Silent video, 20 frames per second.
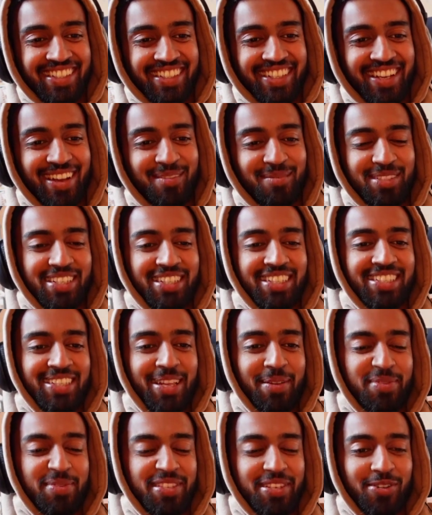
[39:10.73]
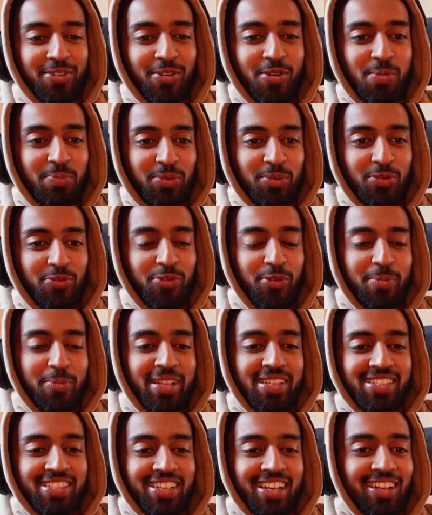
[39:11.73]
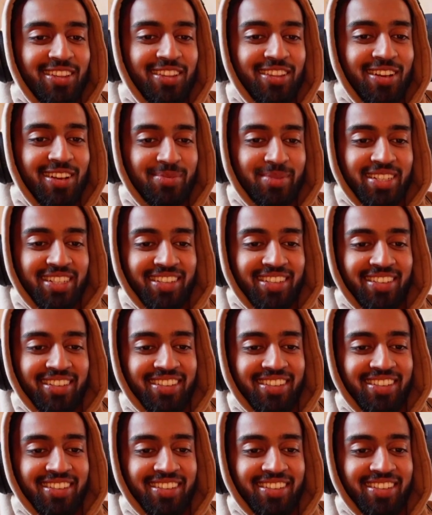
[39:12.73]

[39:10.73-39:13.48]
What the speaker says: Hamza, step 0, improve your mental health, Ahmed.